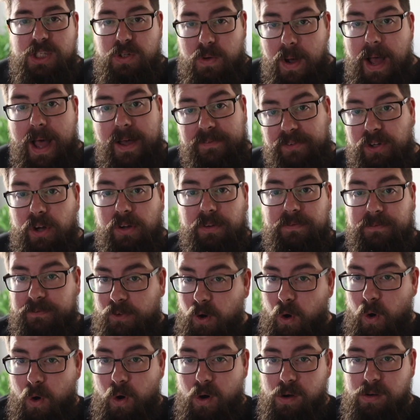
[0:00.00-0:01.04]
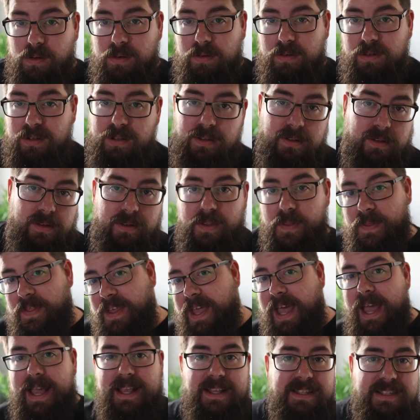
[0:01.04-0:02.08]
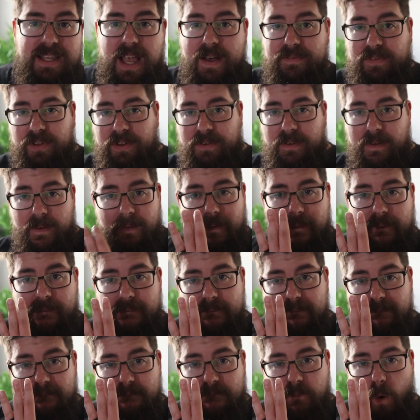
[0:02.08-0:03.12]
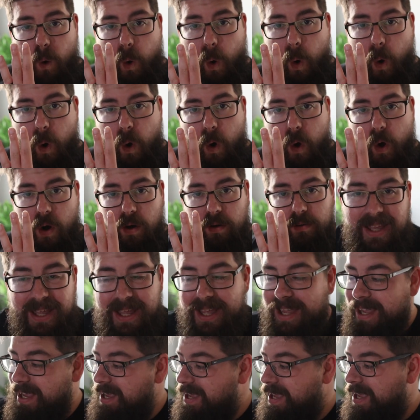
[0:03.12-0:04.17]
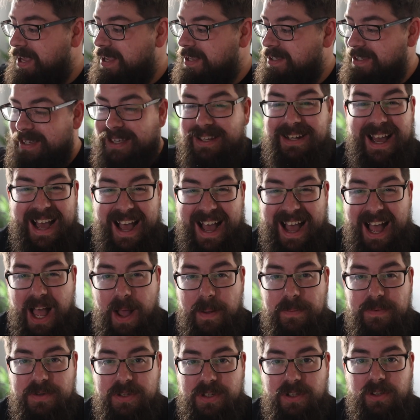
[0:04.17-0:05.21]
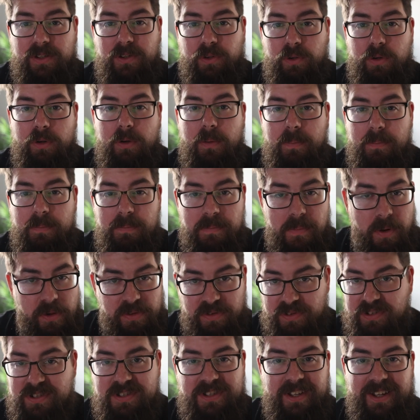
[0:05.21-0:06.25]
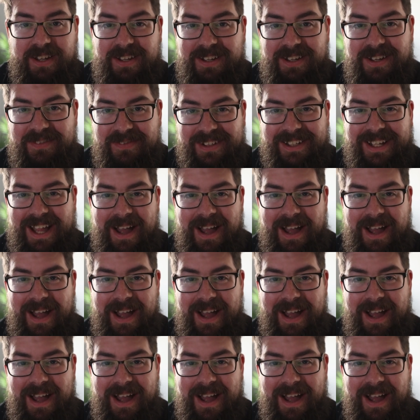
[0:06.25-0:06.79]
So I have gone for the A seven four. It is an absolute monster of a